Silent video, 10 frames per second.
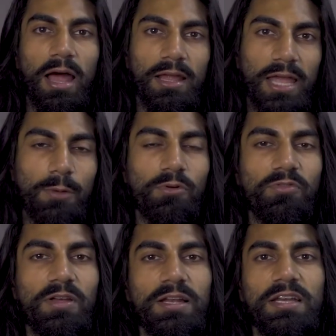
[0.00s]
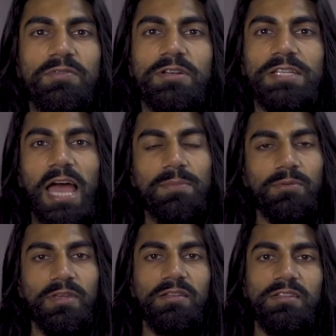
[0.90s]
And again, we'll feel a different type
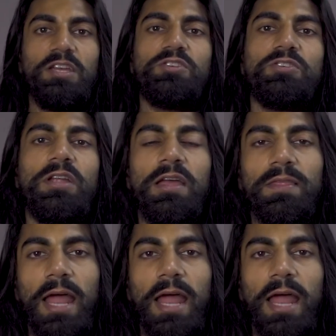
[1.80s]
of sensation in the